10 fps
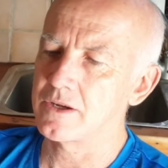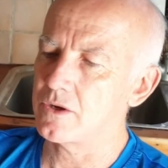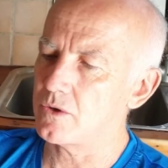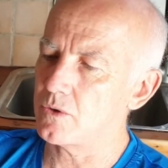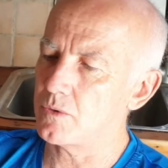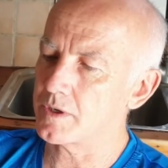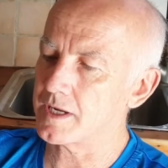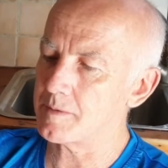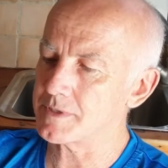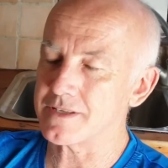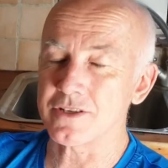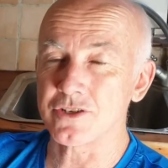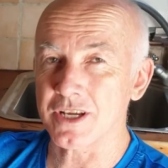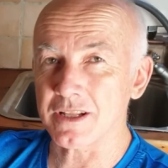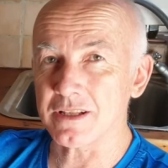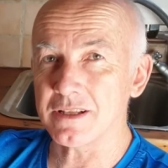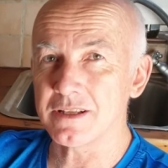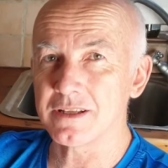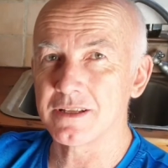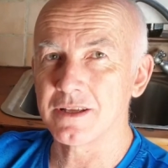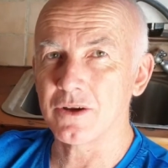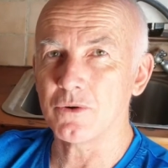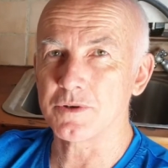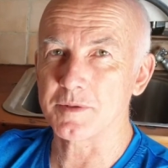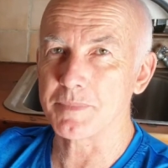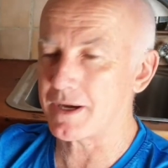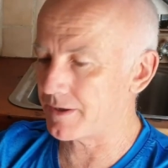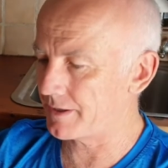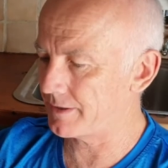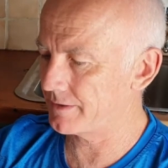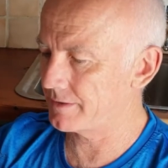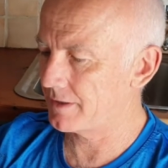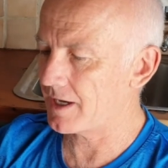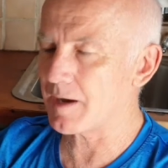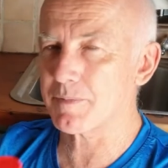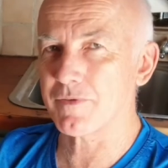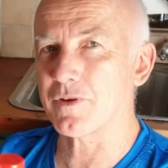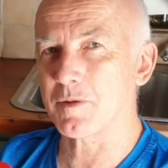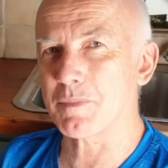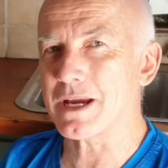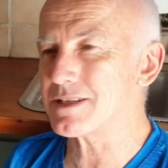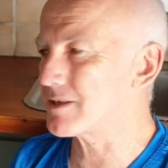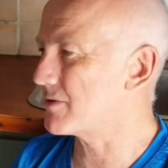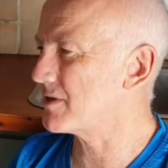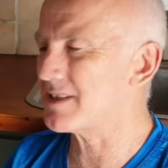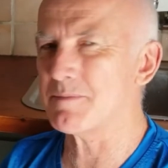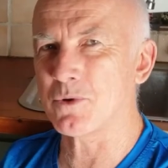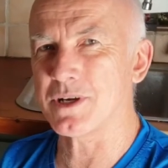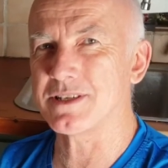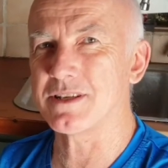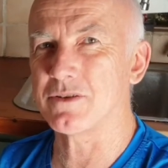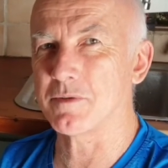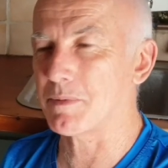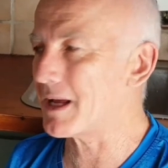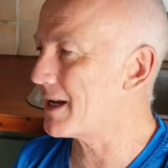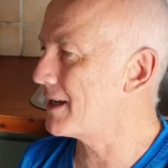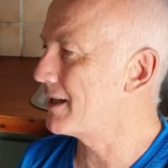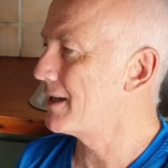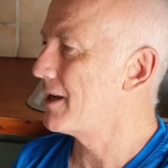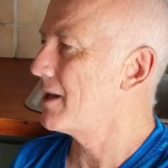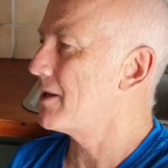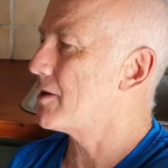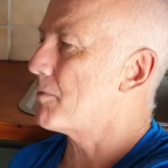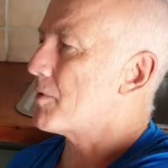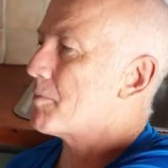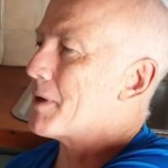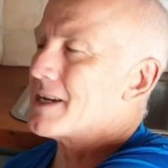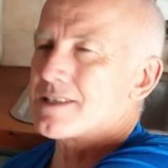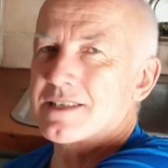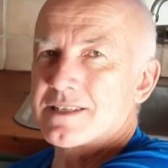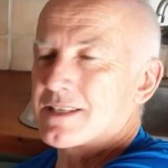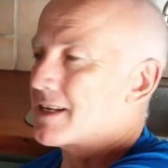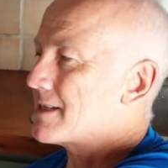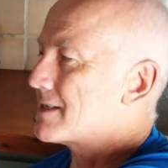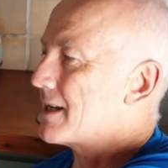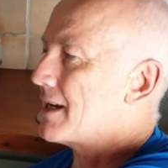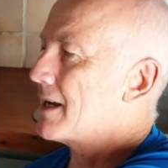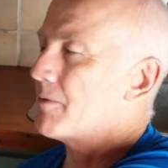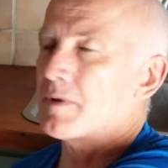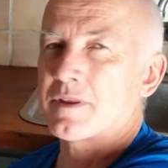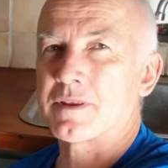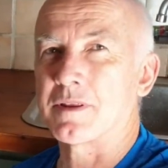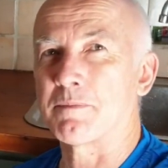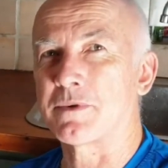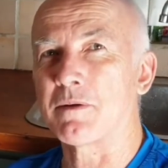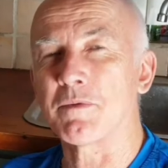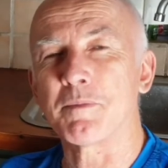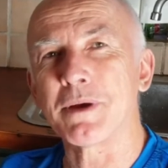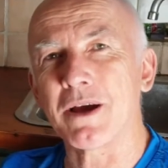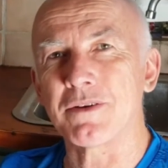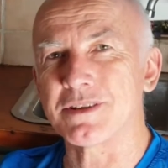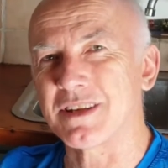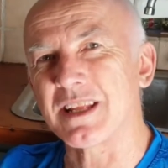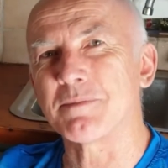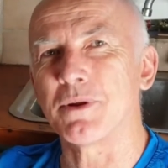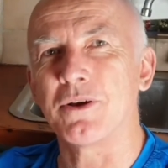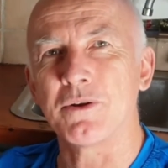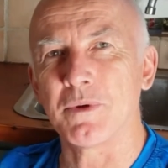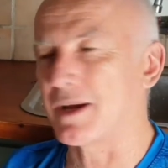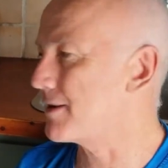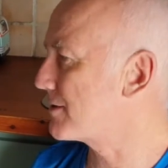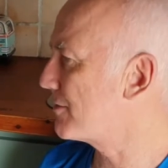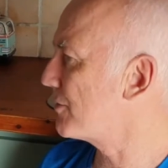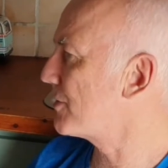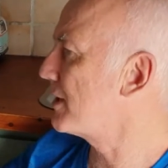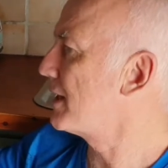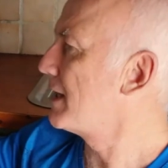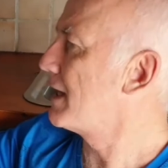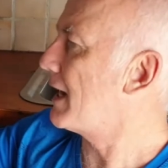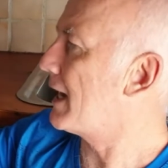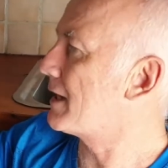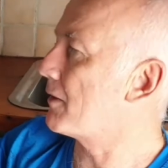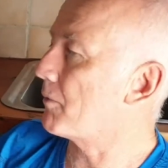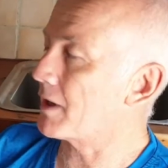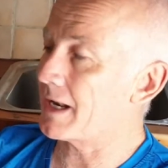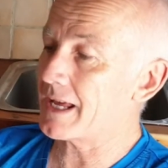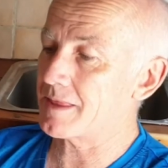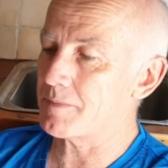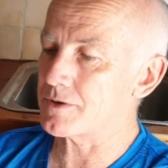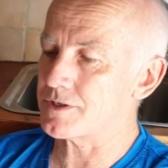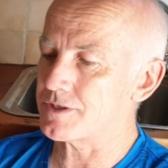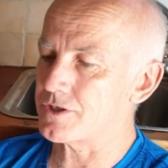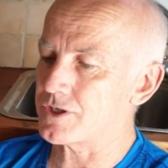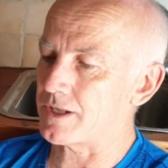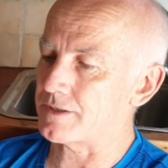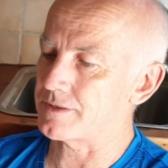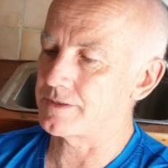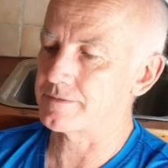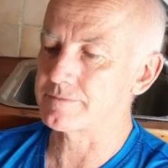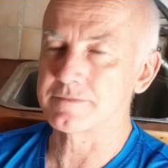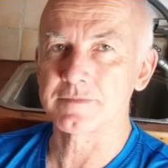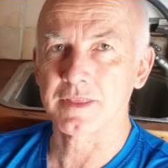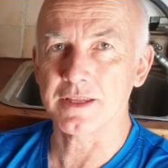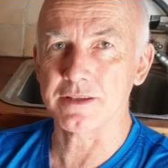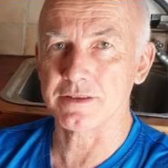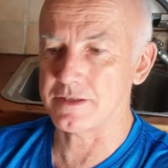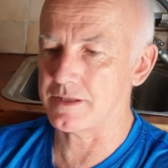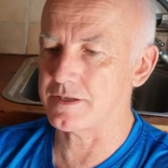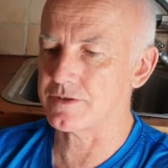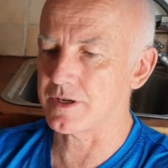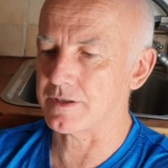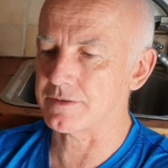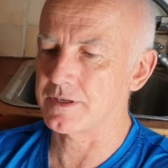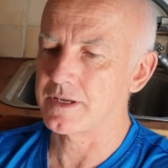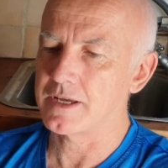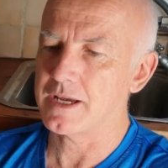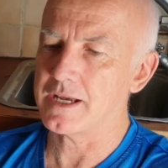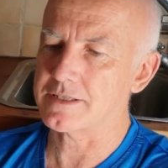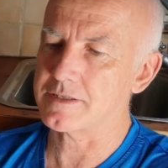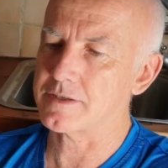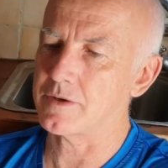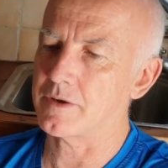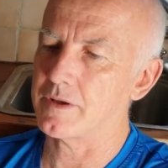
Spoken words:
or it comes as a gel or as a powder. I prefer the paste, it's more easy to apply. The trouble with paste is that the trouble with powder is it gets blown away and so forth. And what I like the most is the gels, these gels. It's just a